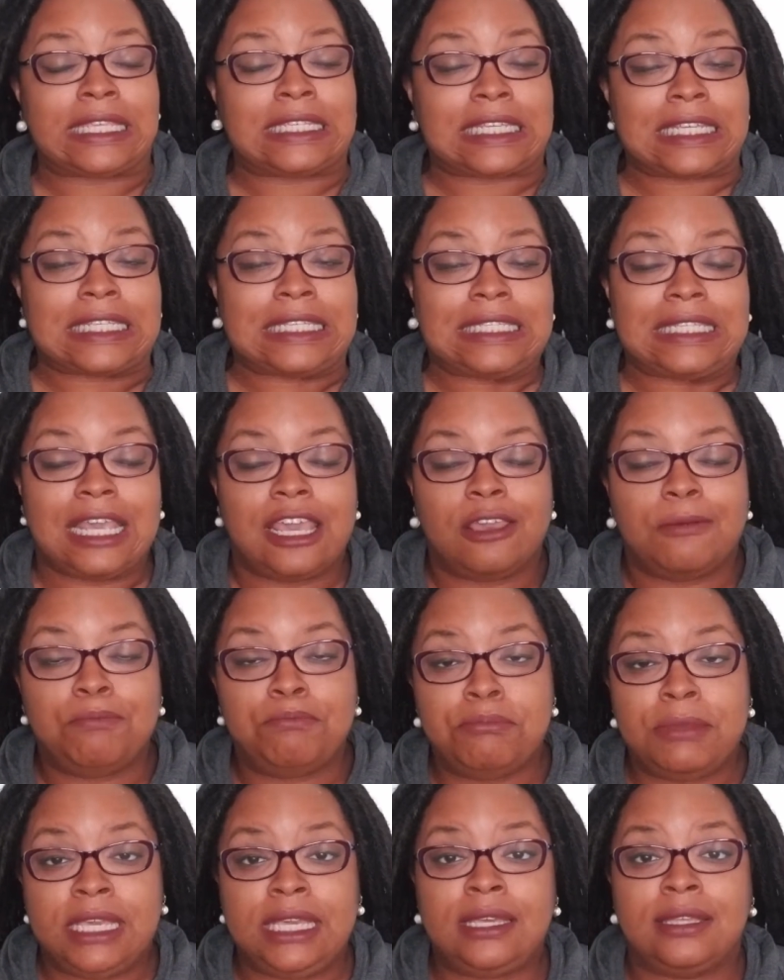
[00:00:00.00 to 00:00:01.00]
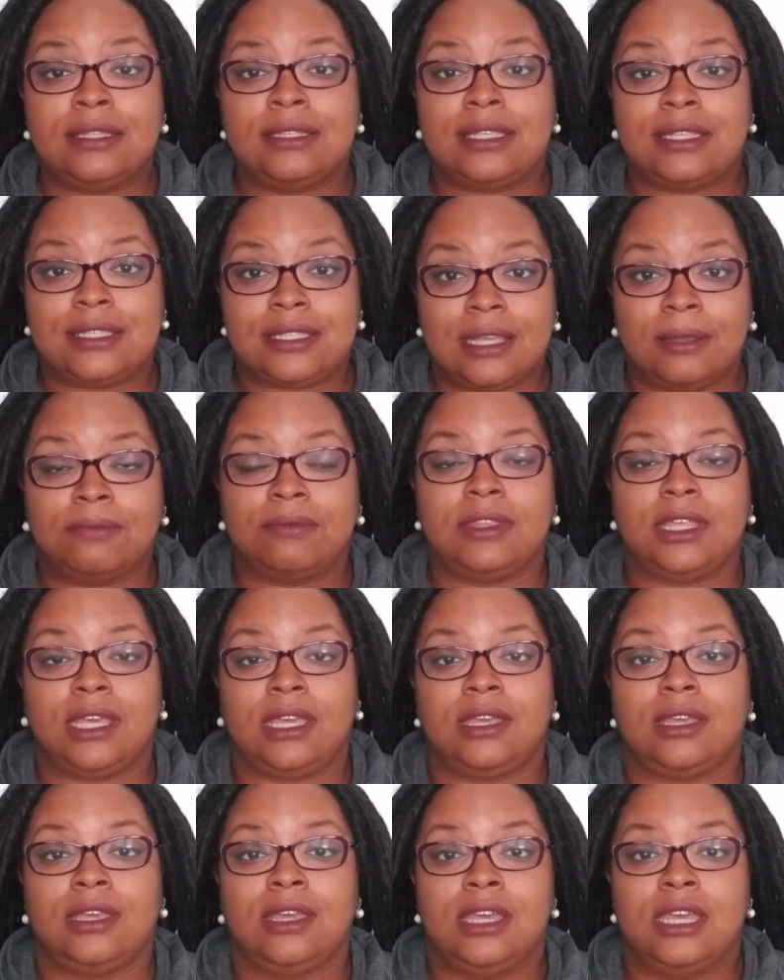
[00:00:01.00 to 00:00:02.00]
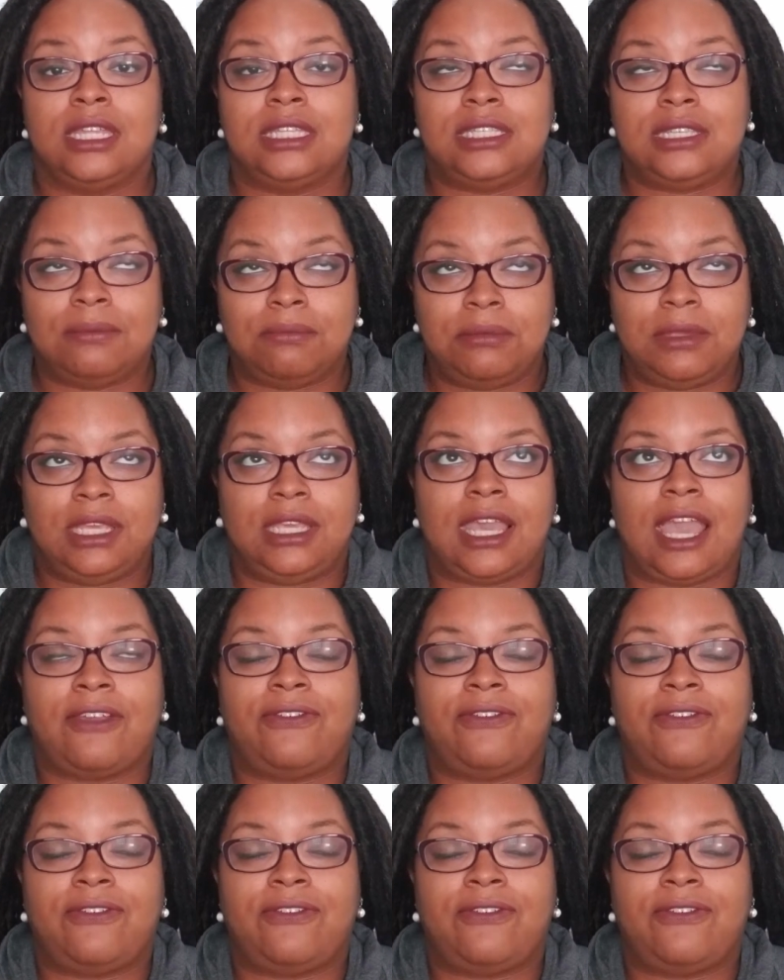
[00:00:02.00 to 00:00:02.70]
It just means something to me.